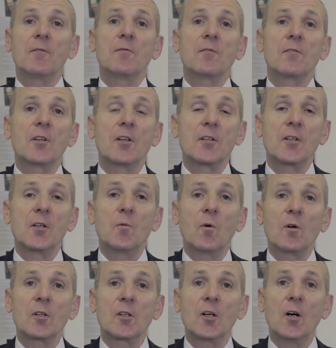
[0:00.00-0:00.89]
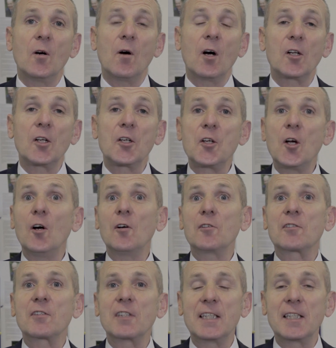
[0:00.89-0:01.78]
that you want to go on a
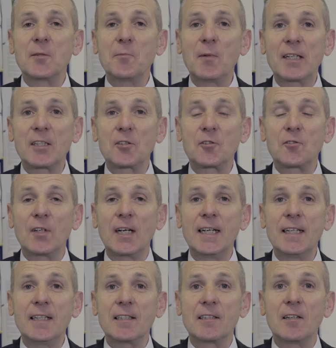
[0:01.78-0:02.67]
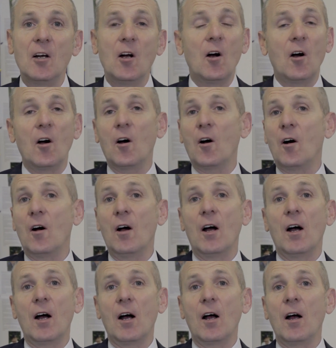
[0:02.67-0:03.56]
yacht in the Mediterranean, or
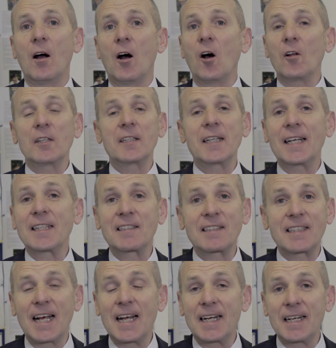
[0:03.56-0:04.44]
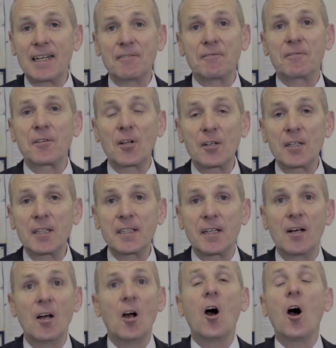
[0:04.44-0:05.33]
a holiday stay in
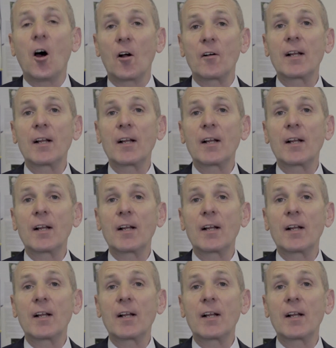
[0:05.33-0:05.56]
Florida, or